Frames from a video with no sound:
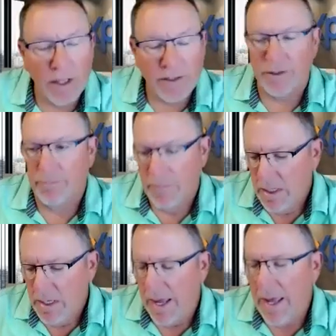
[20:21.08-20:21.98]
awesome.
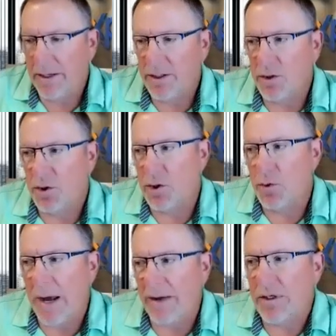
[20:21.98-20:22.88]
And do
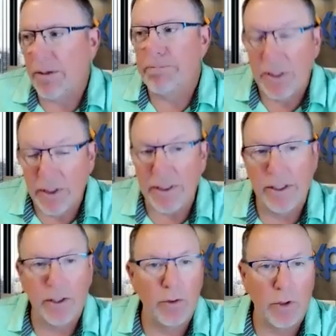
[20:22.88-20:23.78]
you have the
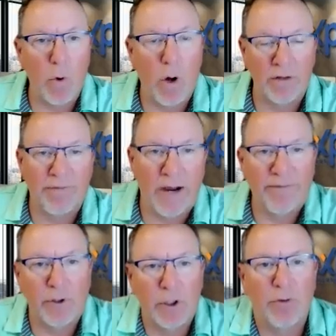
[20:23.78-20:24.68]
ability to qualify
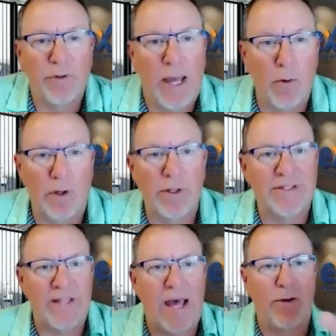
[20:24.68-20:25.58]
for a loan now, or
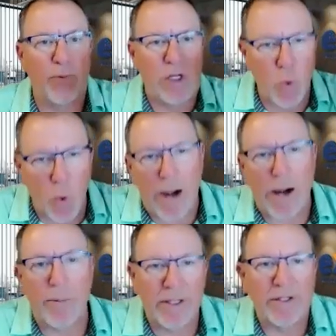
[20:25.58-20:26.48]
is that a
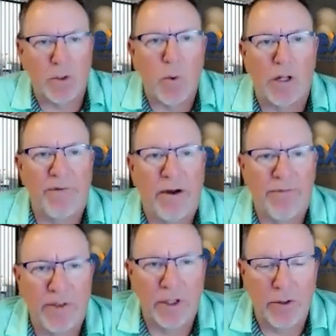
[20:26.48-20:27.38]
requirement to qualify
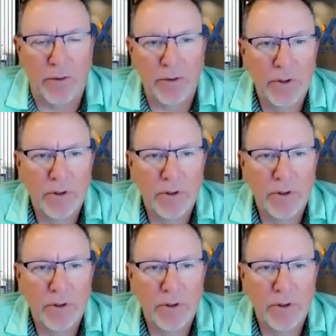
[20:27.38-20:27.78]
for the loan?